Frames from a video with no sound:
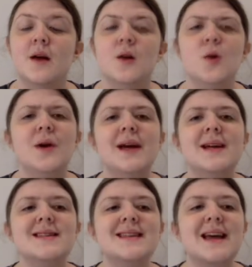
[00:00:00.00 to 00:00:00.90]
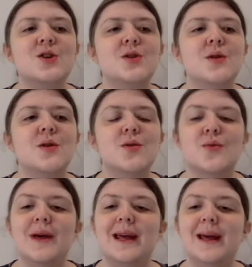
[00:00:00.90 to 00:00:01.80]
Looking at Section
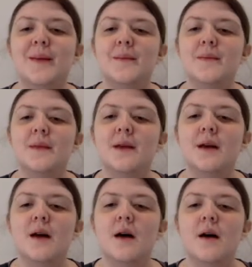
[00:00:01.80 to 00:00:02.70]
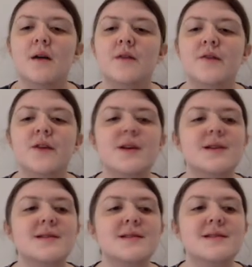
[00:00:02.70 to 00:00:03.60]
3.
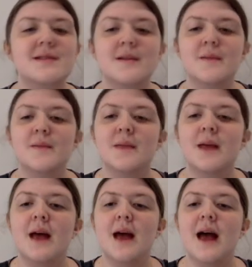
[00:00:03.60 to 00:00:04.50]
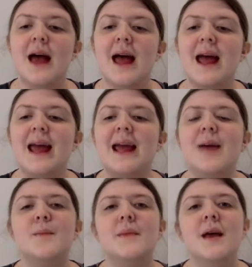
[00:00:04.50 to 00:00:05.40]
First, A.
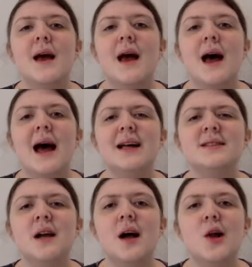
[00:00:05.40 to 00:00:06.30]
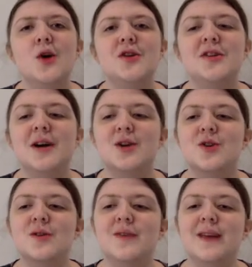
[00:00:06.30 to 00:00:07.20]
Has Carlotta
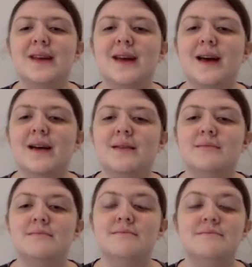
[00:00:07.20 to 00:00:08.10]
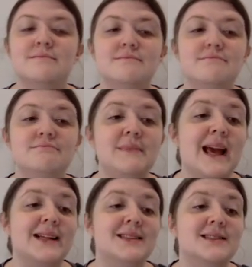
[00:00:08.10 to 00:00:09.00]
touched Davina?
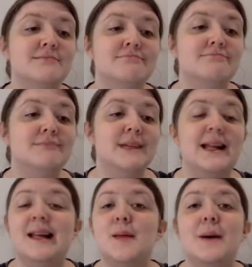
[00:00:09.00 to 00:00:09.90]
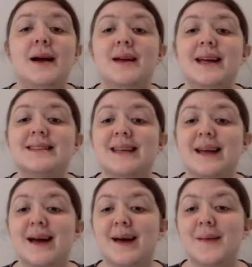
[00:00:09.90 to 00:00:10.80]
Yes, clearly by kissing her.